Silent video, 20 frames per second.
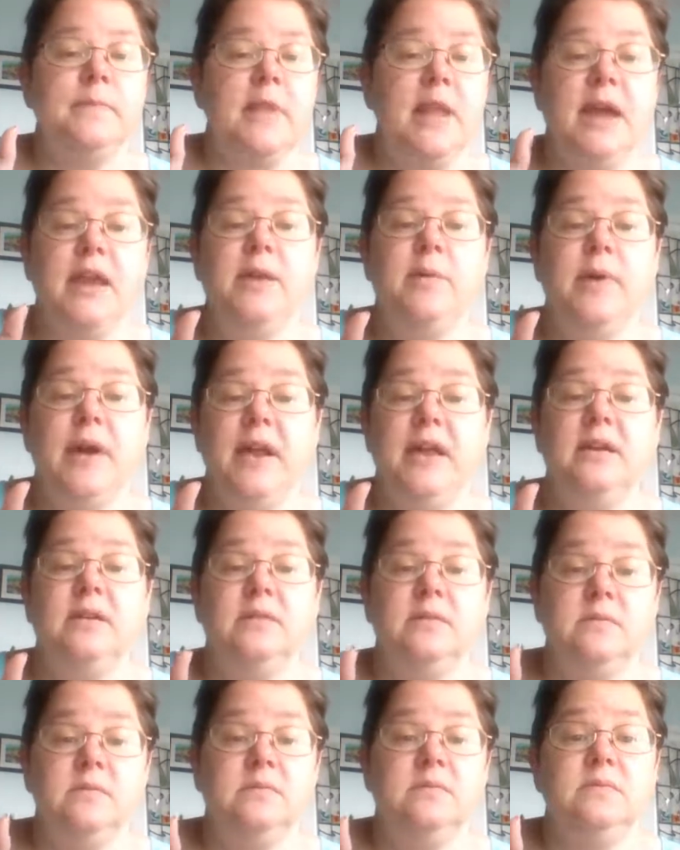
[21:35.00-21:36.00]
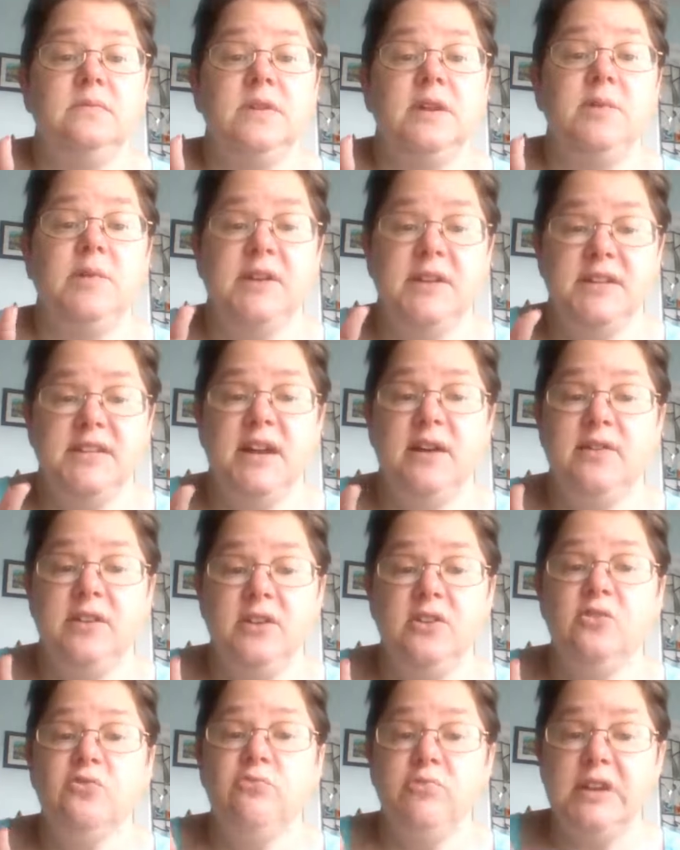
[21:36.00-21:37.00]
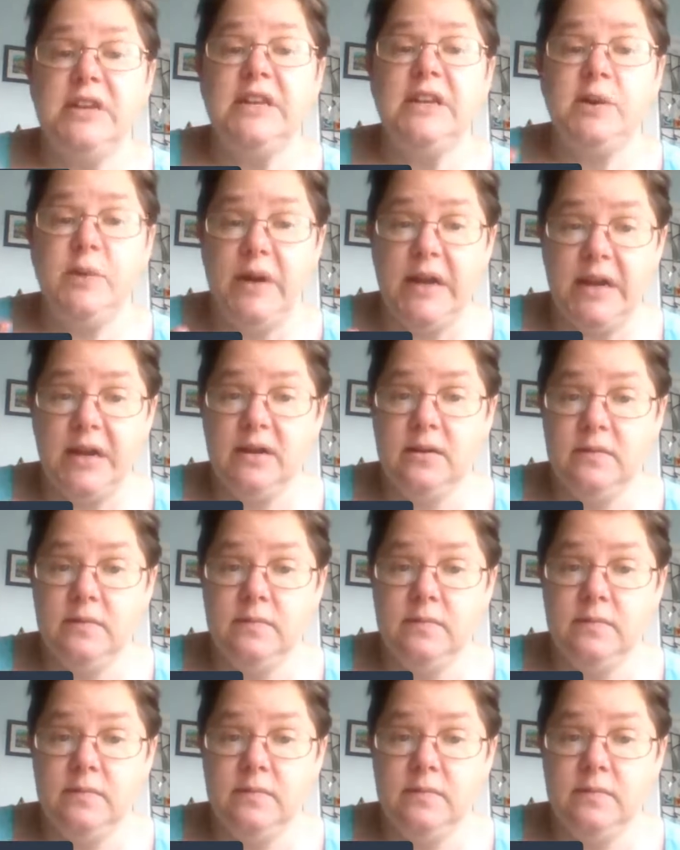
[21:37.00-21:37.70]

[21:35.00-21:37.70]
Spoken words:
anyway, it went downhill really quick